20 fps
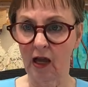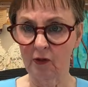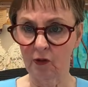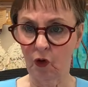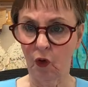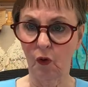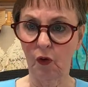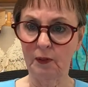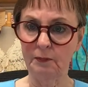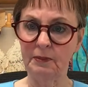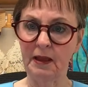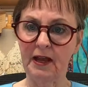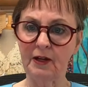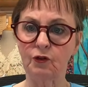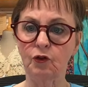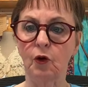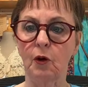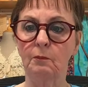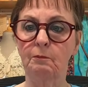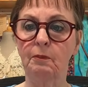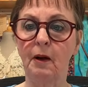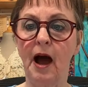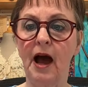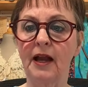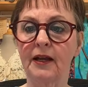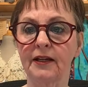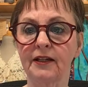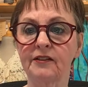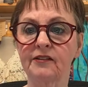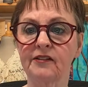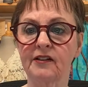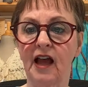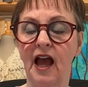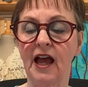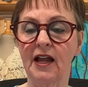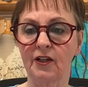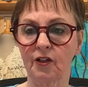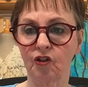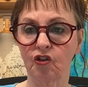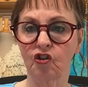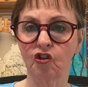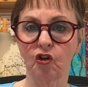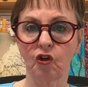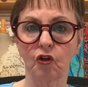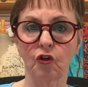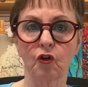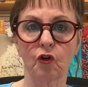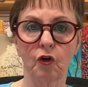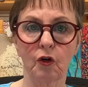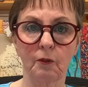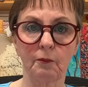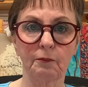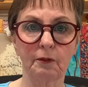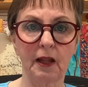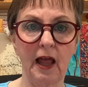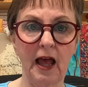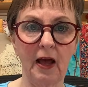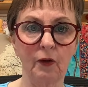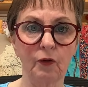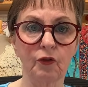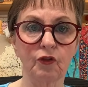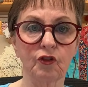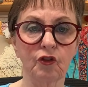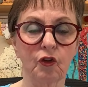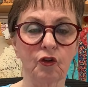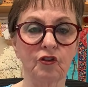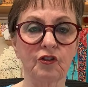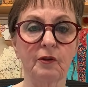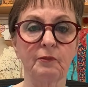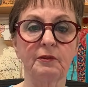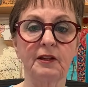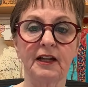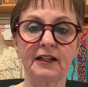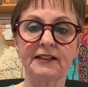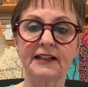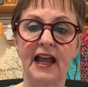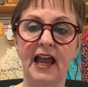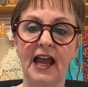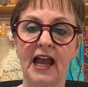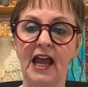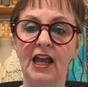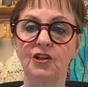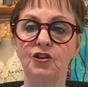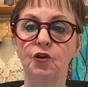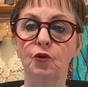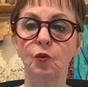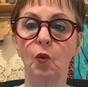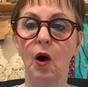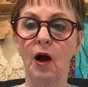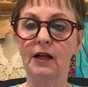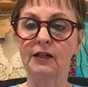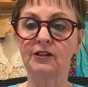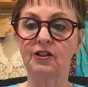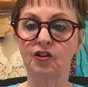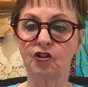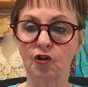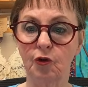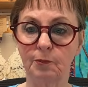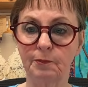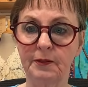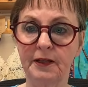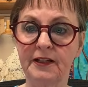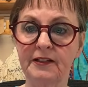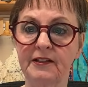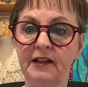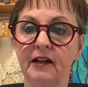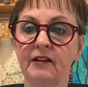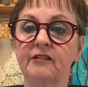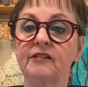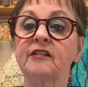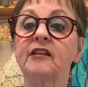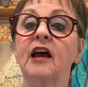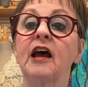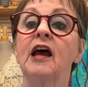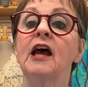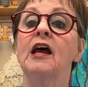going back to a bodice on a shirt or a blouse or something like that, and you wanted your pintucks,